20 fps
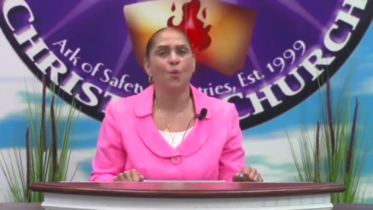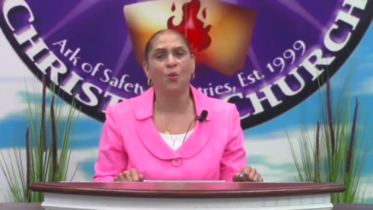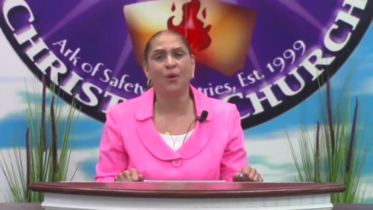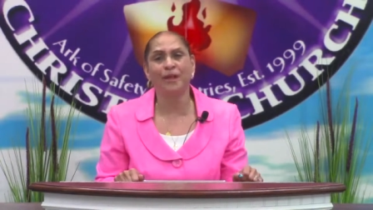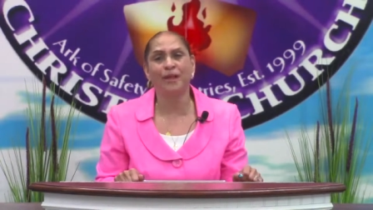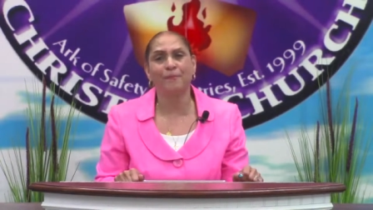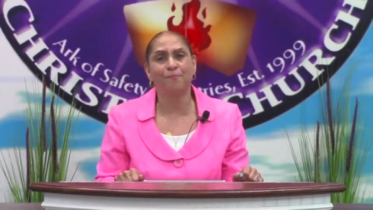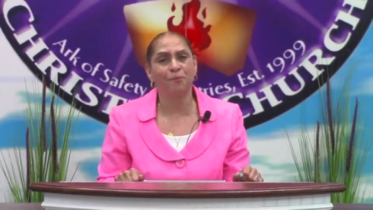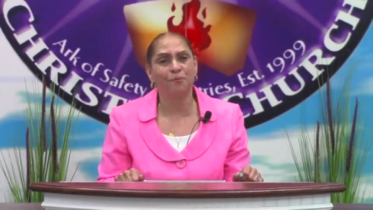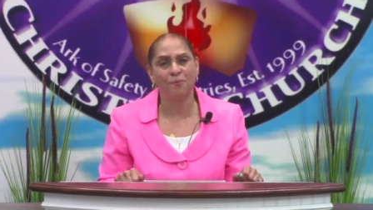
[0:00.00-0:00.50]

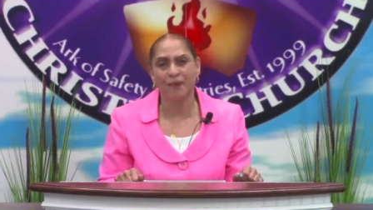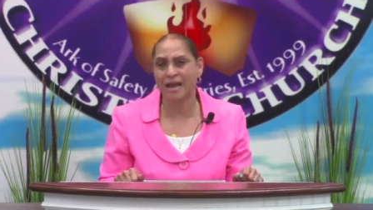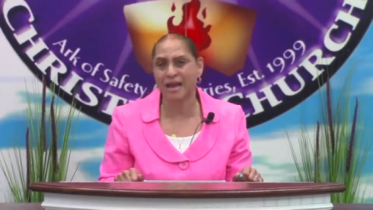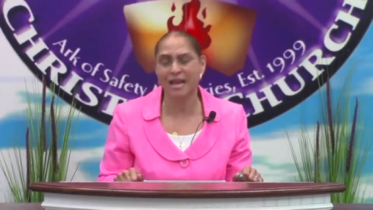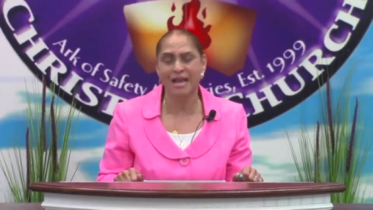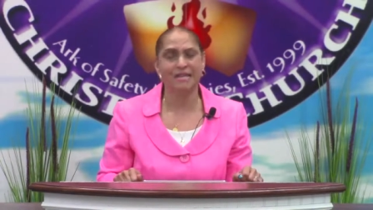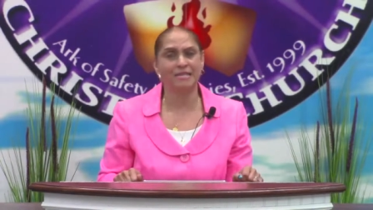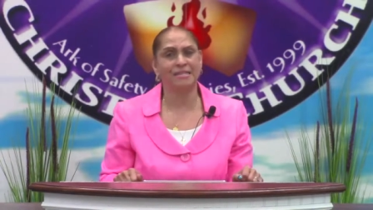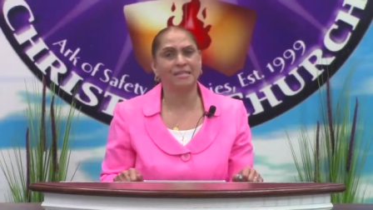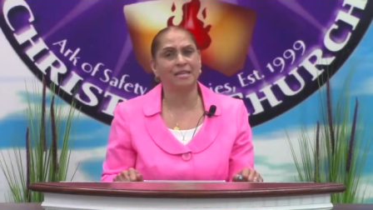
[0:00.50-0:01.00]
We
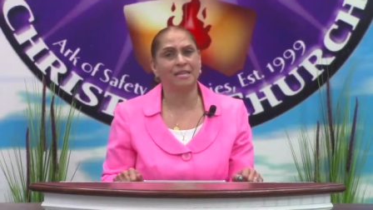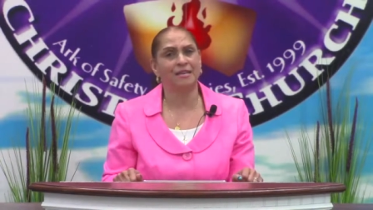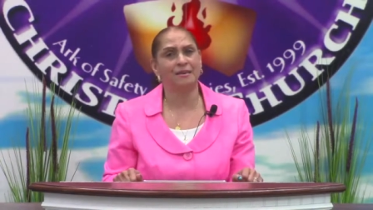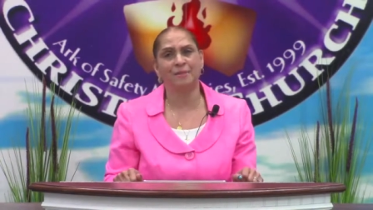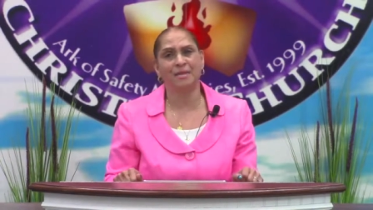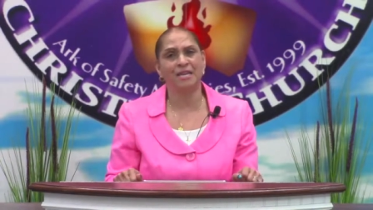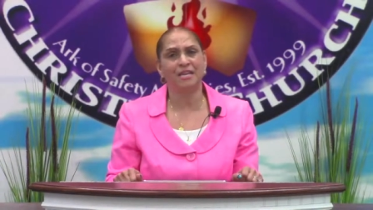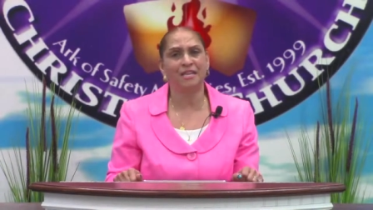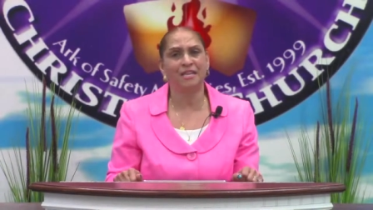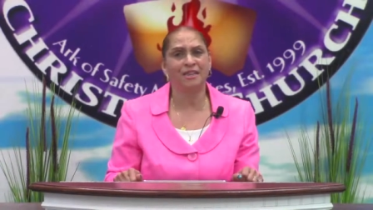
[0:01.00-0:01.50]
praise
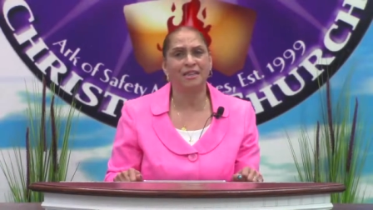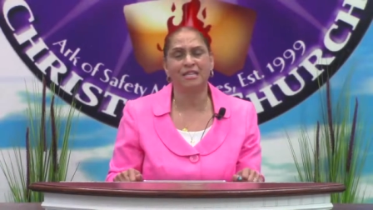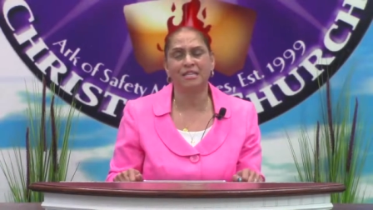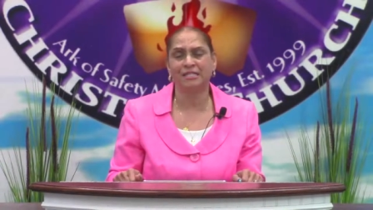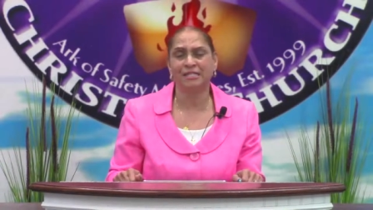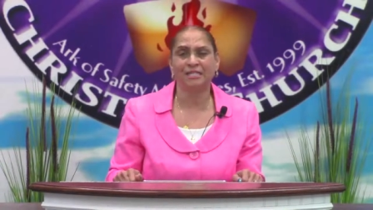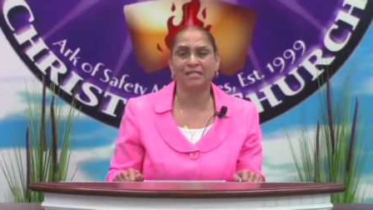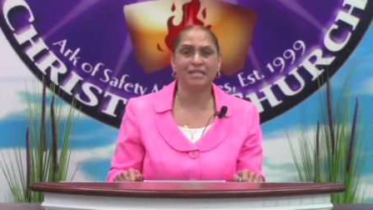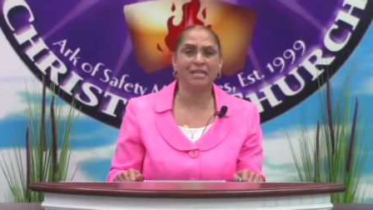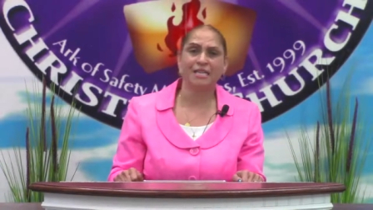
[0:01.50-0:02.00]
Him in
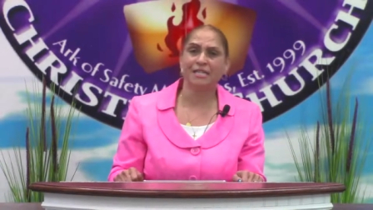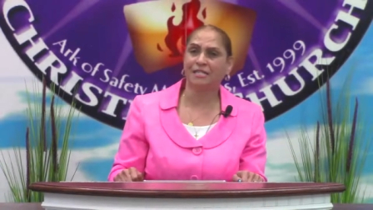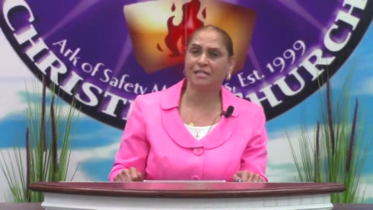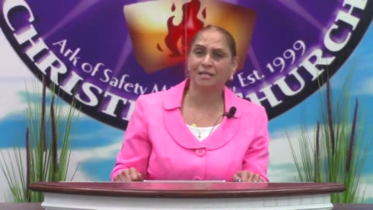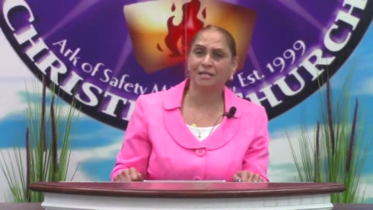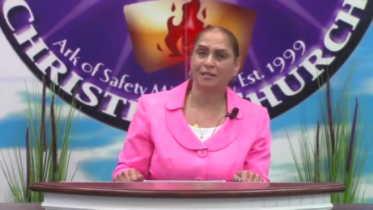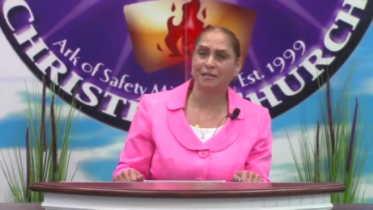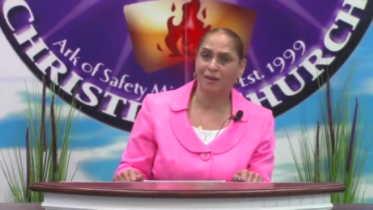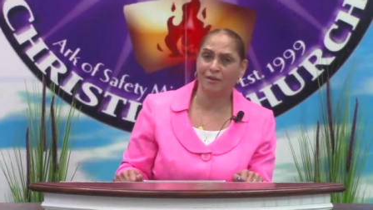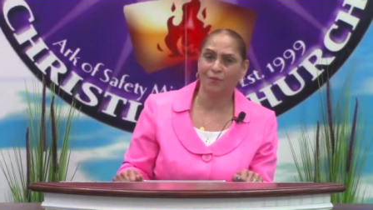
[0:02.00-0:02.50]
this
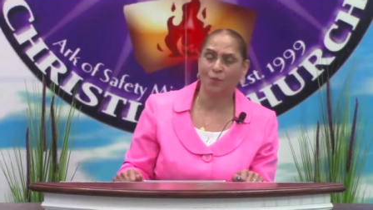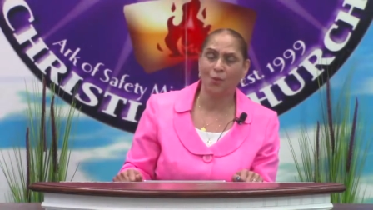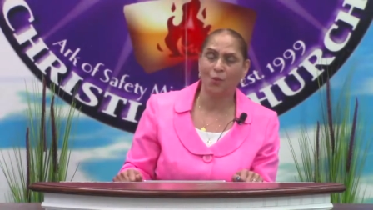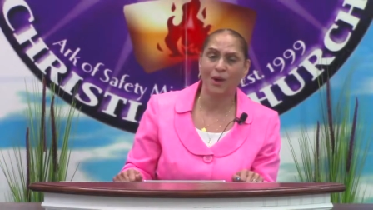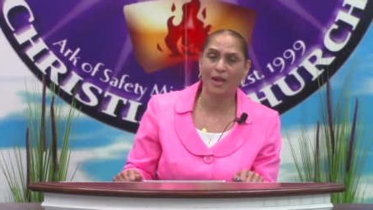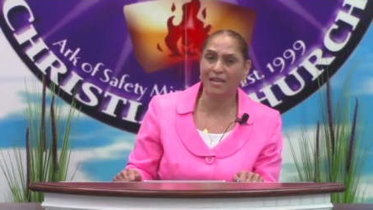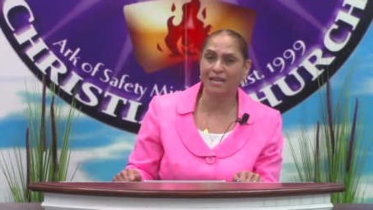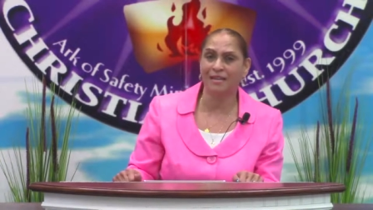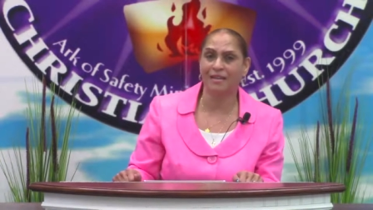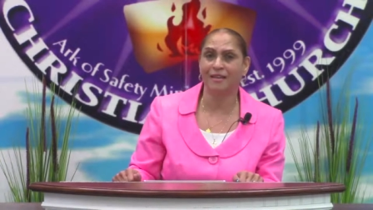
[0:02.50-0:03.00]
season of
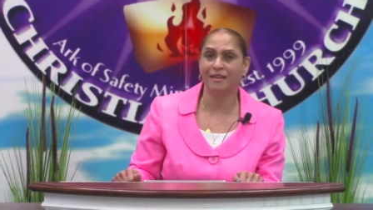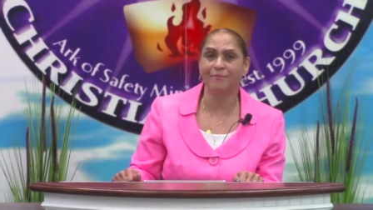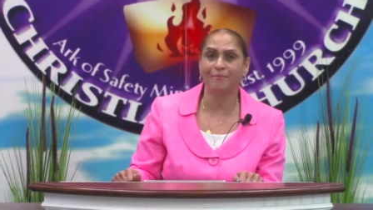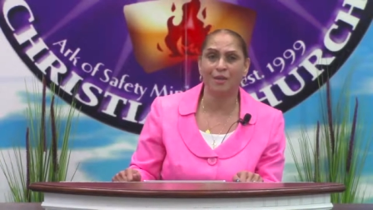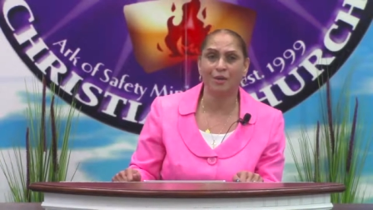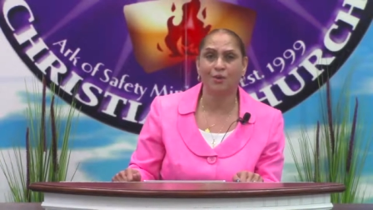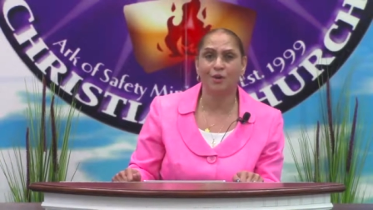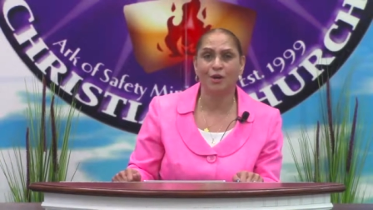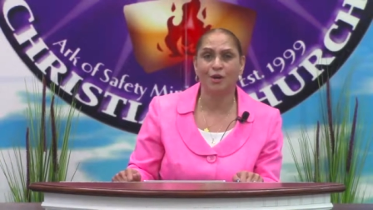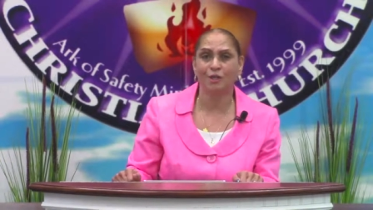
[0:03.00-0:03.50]
waiting
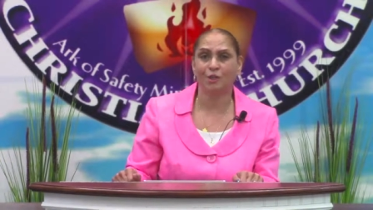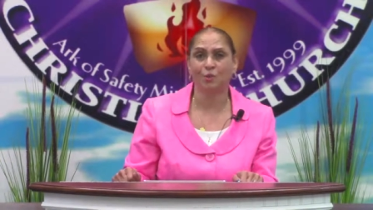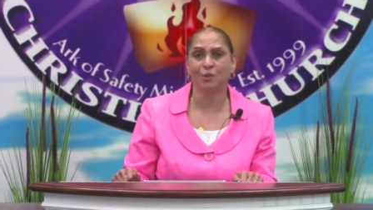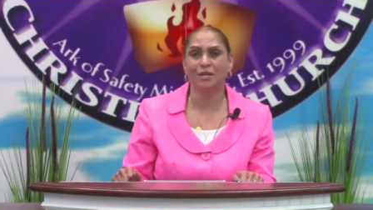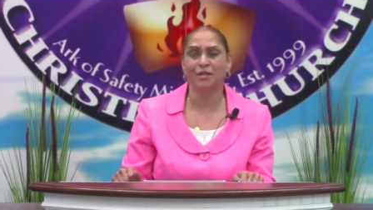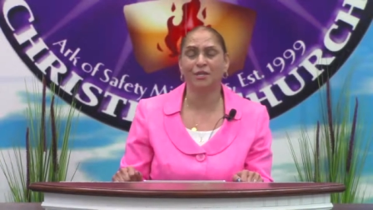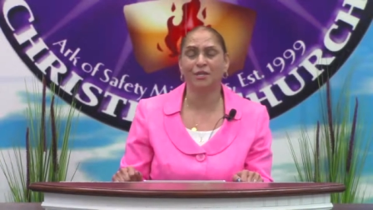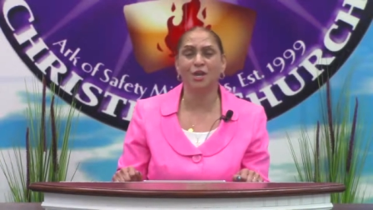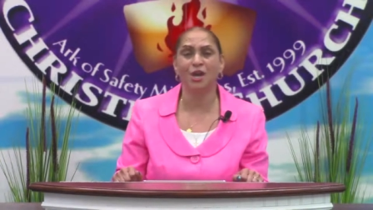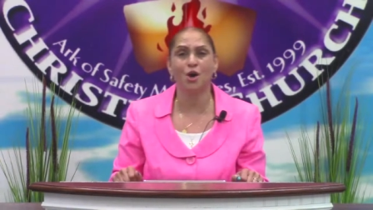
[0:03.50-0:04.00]
because
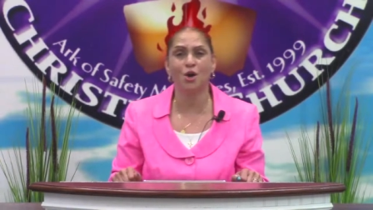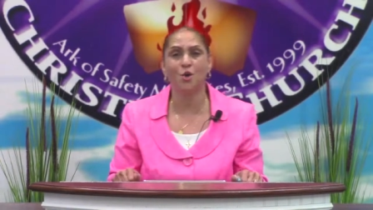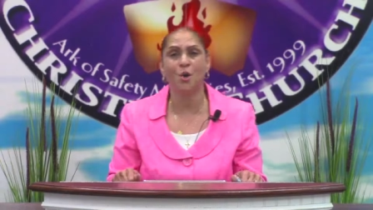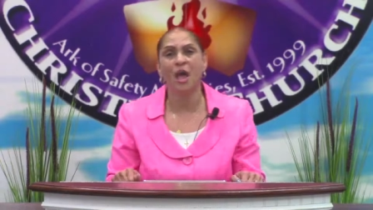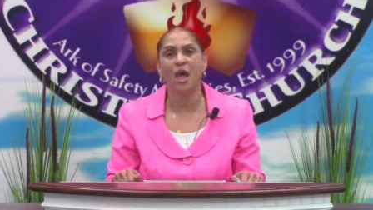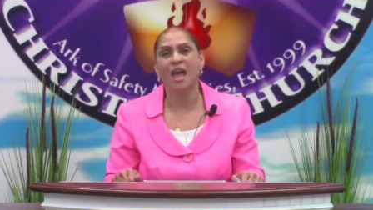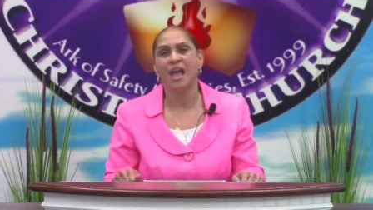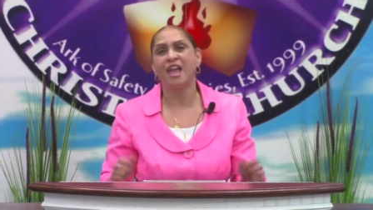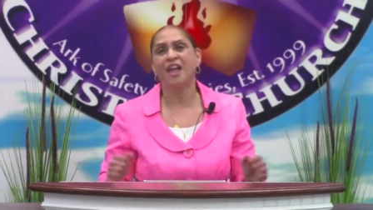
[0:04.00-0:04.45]
we know